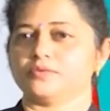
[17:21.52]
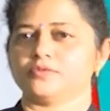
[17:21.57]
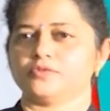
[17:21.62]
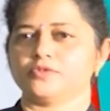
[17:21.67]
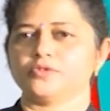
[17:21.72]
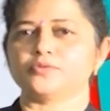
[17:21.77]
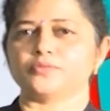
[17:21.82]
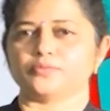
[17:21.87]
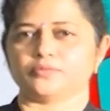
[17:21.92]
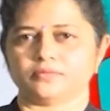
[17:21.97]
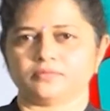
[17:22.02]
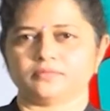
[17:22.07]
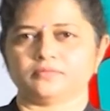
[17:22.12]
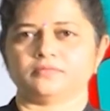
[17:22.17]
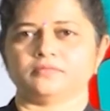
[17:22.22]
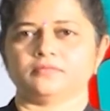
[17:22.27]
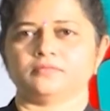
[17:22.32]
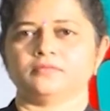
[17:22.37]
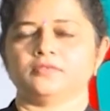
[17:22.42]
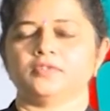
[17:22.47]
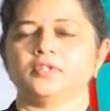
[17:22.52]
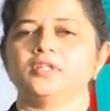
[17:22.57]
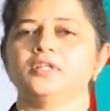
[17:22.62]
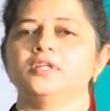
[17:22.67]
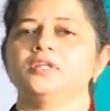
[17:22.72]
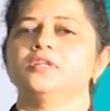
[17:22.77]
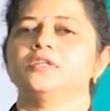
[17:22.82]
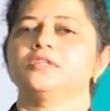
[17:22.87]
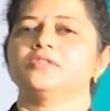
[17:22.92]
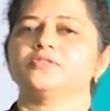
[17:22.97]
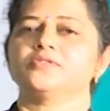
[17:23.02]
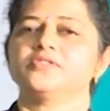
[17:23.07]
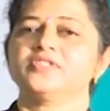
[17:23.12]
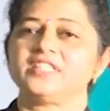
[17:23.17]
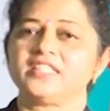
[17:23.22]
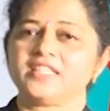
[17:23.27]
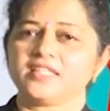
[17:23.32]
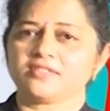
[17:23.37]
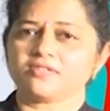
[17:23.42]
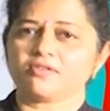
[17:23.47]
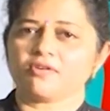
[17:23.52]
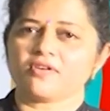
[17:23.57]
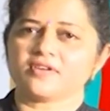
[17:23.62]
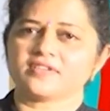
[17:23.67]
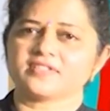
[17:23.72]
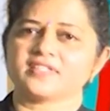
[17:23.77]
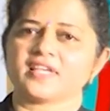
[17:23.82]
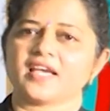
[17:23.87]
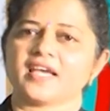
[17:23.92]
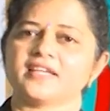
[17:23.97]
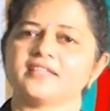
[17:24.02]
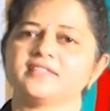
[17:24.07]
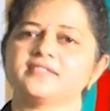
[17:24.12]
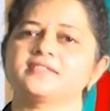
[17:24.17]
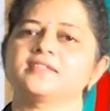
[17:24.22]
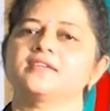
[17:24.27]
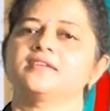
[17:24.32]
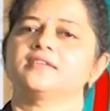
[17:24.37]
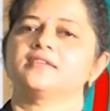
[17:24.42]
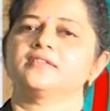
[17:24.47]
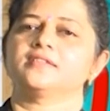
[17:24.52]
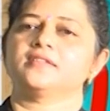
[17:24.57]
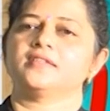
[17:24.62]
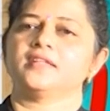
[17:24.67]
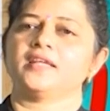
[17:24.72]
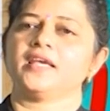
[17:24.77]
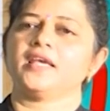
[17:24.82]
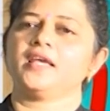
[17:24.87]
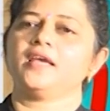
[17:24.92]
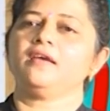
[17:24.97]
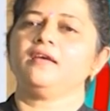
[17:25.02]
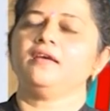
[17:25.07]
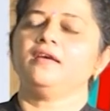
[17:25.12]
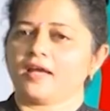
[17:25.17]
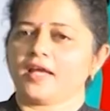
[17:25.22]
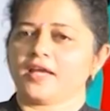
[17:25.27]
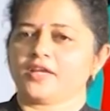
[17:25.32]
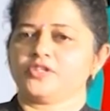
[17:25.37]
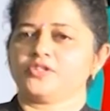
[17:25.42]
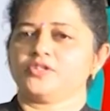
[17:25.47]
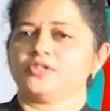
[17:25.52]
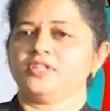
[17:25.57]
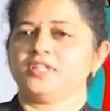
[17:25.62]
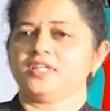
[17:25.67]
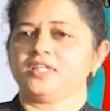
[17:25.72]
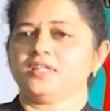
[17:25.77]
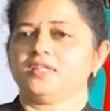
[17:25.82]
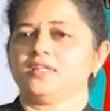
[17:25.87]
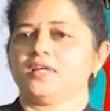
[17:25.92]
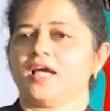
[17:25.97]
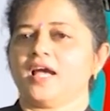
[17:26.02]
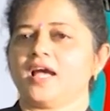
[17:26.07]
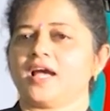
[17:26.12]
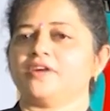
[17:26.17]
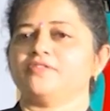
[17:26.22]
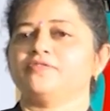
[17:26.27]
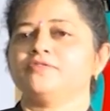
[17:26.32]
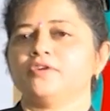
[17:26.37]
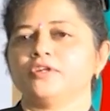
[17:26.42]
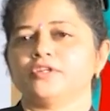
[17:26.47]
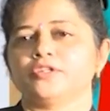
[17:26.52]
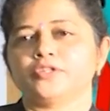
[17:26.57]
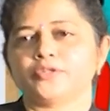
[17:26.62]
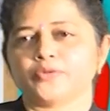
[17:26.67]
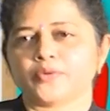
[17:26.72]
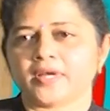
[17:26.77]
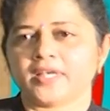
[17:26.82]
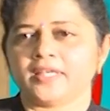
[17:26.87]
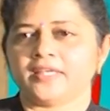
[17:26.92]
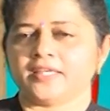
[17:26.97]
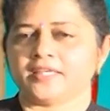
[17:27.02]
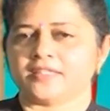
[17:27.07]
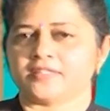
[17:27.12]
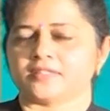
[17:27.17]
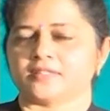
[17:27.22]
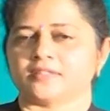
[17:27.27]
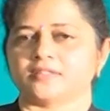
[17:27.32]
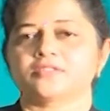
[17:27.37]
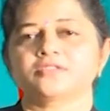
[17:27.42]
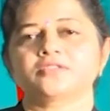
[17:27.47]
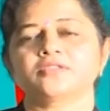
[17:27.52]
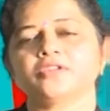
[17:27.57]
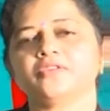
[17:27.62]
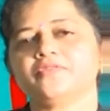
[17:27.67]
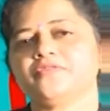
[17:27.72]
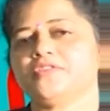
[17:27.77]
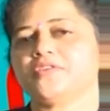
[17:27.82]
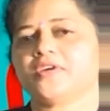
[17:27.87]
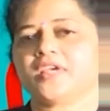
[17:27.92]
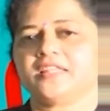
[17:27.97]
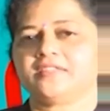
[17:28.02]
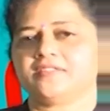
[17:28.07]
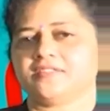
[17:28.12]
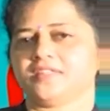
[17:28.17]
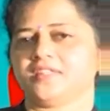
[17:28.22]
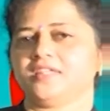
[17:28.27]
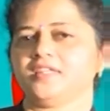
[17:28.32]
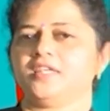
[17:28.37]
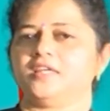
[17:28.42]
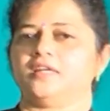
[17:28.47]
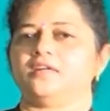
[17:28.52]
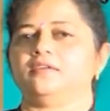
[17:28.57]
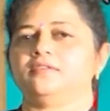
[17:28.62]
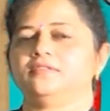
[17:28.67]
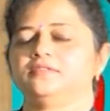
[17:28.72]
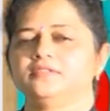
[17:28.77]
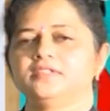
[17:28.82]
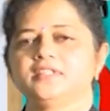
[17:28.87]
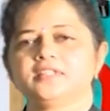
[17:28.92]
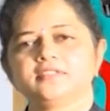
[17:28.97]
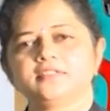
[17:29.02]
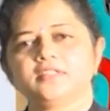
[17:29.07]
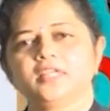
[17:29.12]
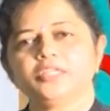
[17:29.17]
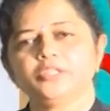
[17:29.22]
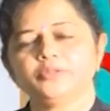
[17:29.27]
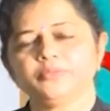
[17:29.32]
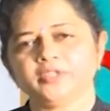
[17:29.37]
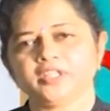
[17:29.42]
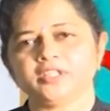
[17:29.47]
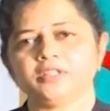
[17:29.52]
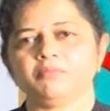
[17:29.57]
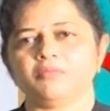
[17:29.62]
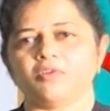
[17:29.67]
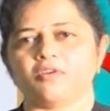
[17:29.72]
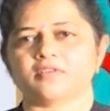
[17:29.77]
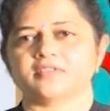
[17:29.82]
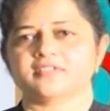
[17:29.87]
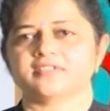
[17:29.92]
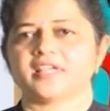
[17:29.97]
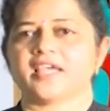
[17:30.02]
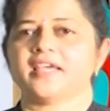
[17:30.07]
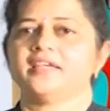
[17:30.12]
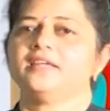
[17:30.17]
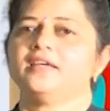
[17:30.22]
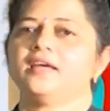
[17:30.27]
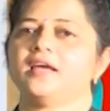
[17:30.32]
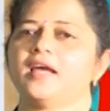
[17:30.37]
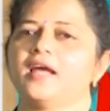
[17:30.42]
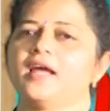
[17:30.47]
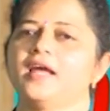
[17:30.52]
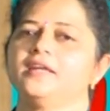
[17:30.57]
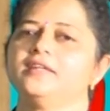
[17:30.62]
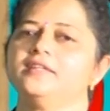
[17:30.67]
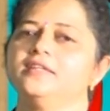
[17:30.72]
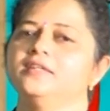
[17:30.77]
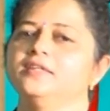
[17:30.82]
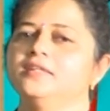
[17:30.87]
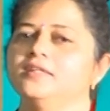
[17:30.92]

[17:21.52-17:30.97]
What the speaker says: 2. So, these oxides they actually have dual nature. So, now you can see here there is aluminium oxide and